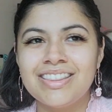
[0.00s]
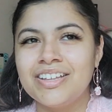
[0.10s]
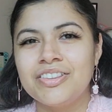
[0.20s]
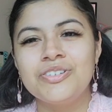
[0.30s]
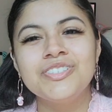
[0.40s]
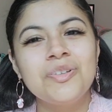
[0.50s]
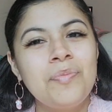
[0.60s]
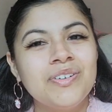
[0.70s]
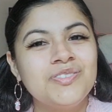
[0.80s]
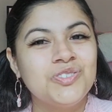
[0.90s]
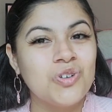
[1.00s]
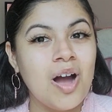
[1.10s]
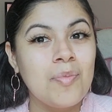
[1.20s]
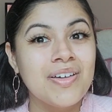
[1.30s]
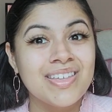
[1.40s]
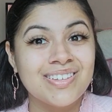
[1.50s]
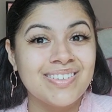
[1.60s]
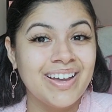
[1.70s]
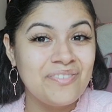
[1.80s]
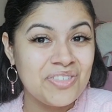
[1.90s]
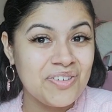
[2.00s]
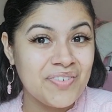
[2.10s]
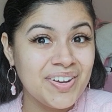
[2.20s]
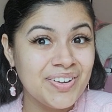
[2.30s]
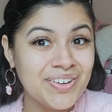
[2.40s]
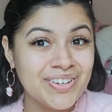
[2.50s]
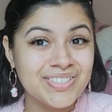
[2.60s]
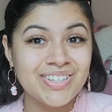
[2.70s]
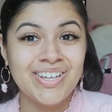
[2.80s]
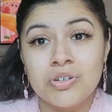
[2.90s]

There was a bit of drama this night with the vendors.